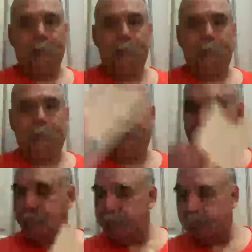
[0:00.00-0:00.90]

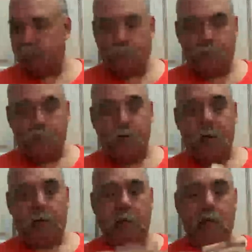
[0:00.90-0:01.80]
red
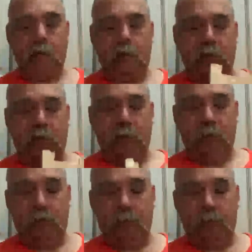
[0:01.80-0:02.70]
vent
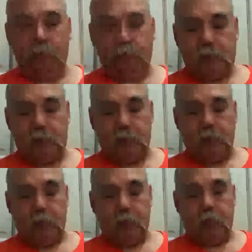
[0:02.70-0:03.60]
underneath there. You can't even
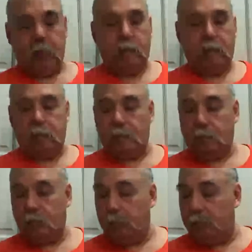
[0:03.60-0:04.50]
see anything
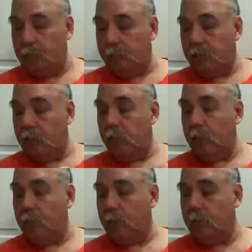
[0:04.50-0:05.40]
that's underneath it. It's
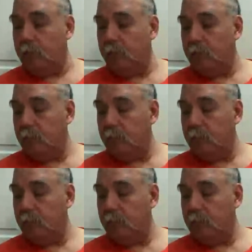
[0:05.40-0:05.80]
kind of weird.